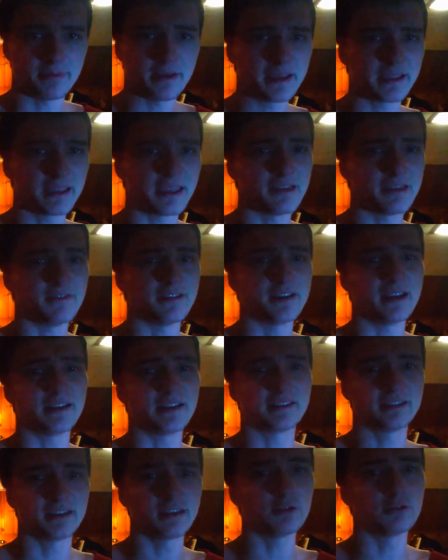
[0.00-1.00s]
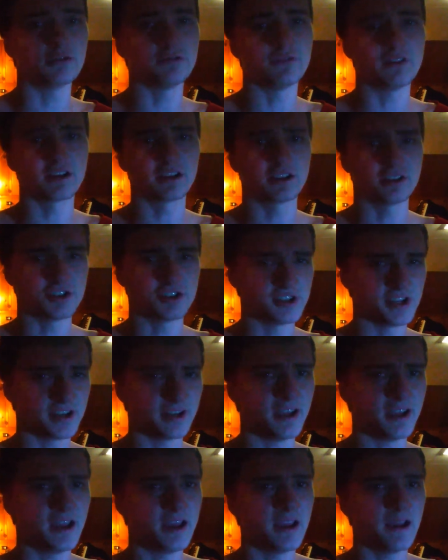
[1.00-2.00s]
up. Given a single fucking
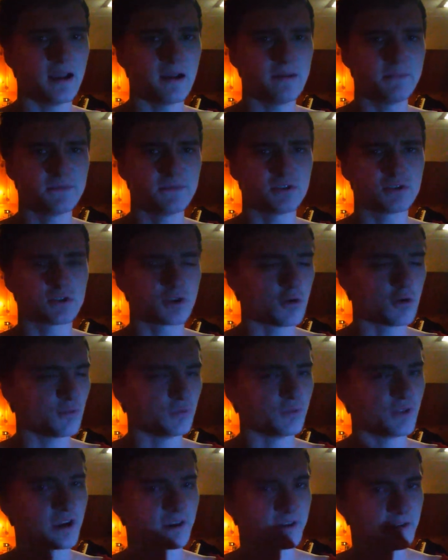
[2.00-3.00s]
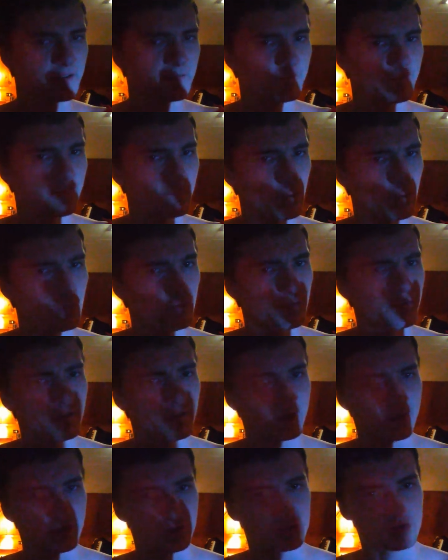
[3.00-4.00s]
shit. I'm just going like full
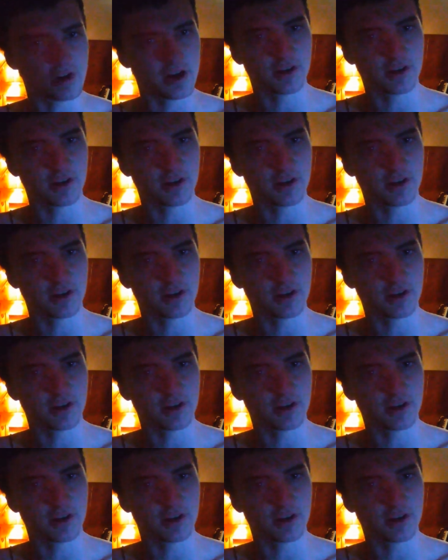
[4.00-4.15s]
fucking